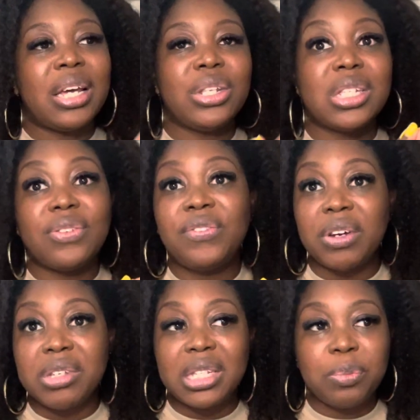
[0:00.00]
this is a
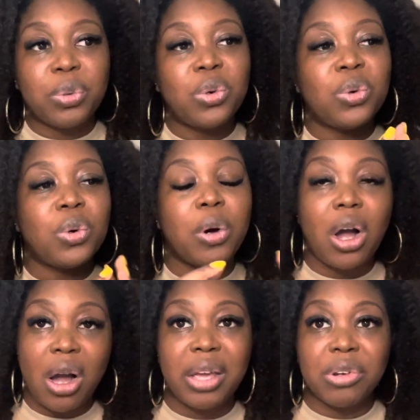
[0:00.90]
very simple
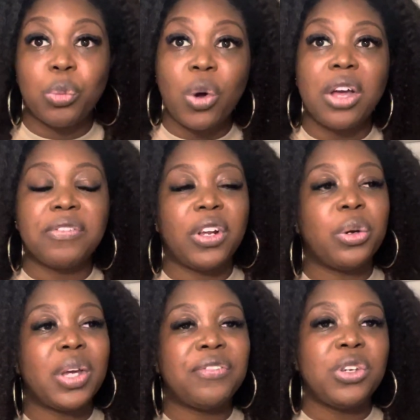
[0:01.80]
hiring
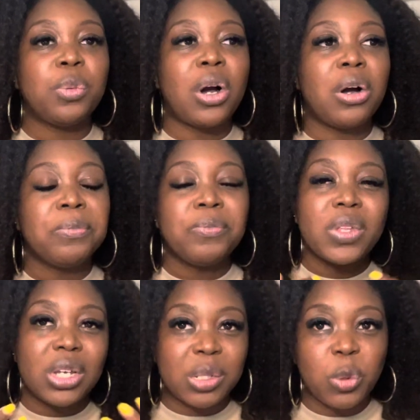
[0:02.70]
workflow. If you are
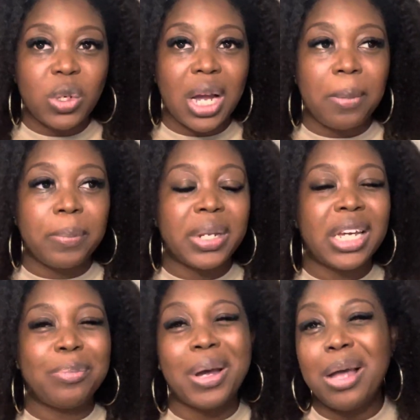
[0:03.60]
a smaller
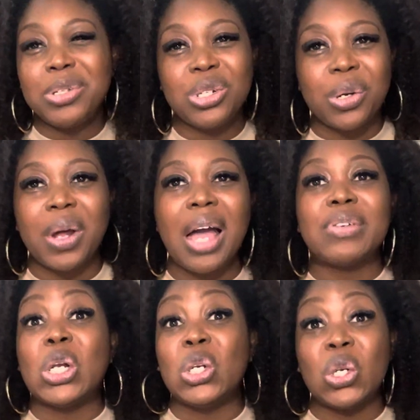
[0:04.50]
company, perhaps you don't have
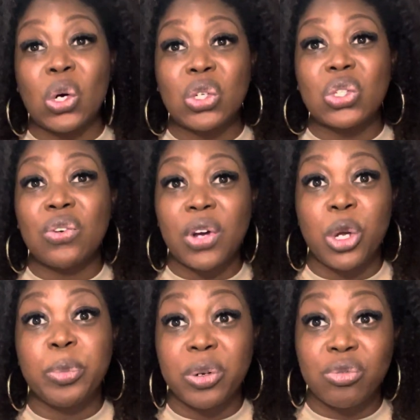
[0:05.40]
a lot of
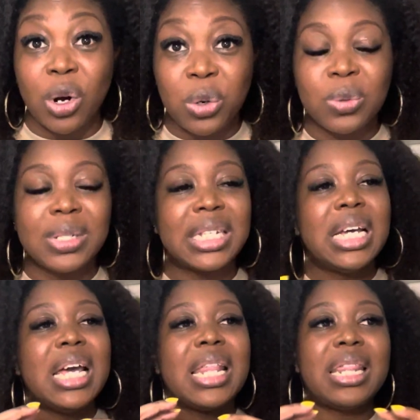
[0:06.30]
open roles,
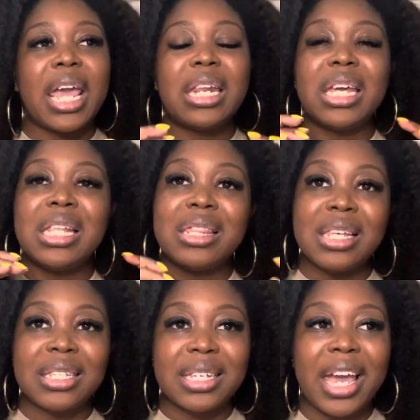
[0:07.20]
then in
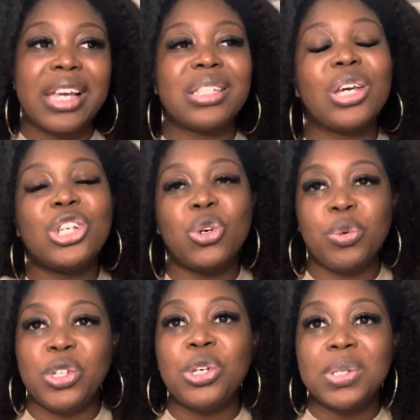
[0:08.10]
this case you'll
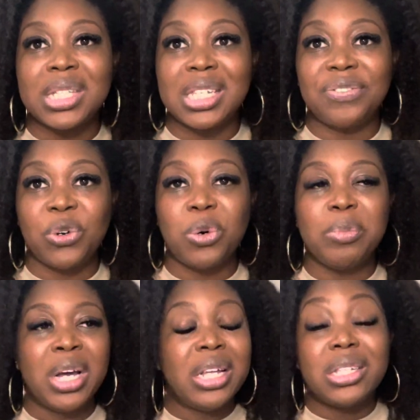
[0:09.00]
use this form
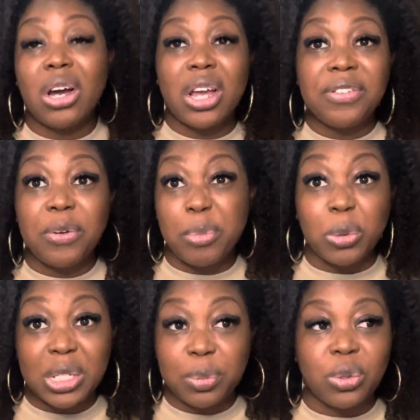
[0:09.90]
to hire for
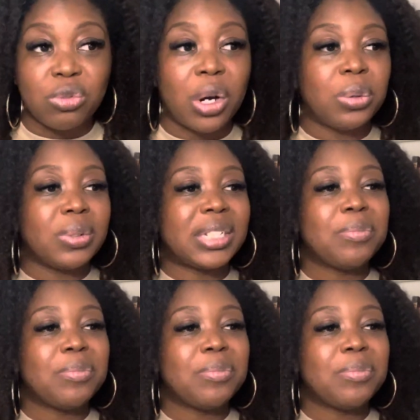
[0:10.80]
multiple roles.